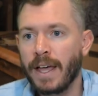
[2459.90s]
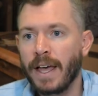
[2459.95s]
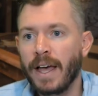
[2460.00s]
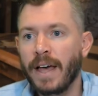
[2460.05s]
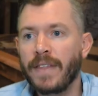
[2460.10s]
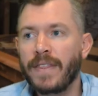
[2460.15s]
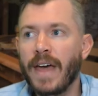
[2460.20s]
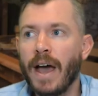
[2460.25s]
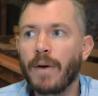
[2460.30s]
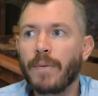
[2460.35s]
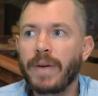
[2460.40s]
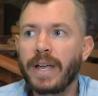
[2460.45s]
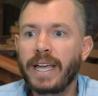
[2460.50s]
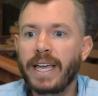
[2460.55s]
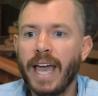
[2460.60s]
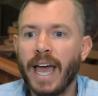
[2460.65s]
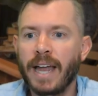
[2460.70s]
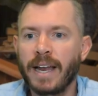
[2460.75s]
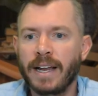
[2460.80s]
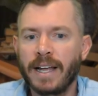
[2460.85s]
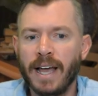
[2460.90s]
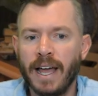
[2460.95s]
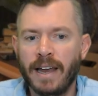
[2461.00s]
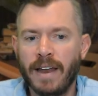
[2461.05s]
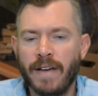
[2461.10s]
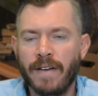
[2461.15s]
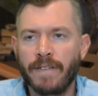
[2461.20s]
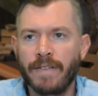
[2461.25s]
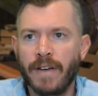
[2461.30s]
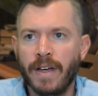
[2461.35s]
that we get kind
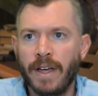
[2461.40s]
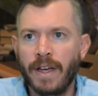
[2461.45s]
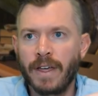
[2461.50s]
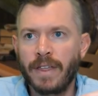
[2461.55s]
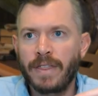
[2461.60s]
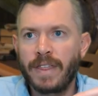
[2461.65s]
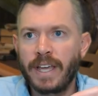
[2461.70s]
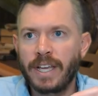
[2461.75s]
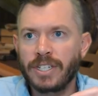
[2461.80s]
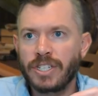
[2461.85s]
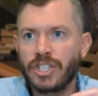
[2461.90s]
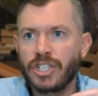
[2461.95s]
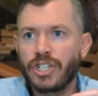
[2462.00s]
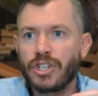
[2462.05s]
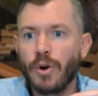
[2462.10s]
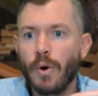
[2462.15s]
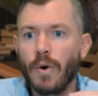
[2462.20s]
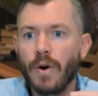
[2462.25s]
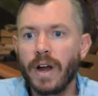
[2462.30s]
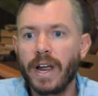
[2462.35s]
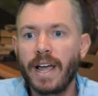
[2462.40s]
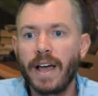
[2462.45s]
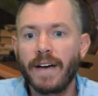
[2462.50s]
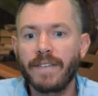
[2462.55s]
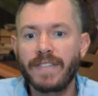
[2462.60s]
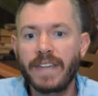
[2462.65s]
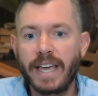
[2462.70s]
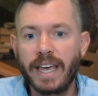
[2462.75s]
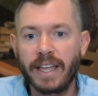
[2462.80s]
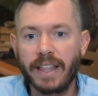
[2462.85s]
of the story of
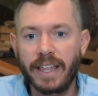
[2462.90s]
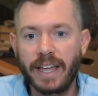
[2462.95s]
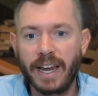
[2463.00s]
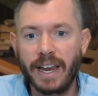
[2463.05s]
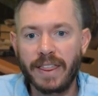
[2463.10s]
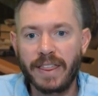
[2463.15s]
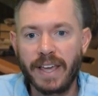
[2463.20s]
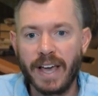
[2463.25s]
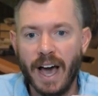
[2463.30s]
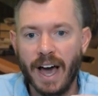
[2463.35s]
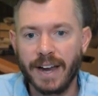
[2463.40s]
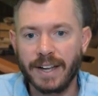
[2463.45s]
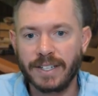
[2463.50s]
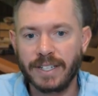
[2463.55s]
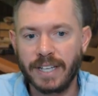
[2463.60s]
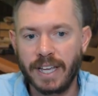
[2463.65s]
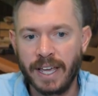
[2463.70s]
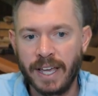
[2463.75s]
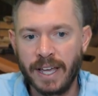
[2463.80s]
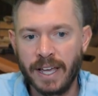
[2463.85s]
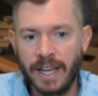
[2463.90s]
the Iliad and the Odyssey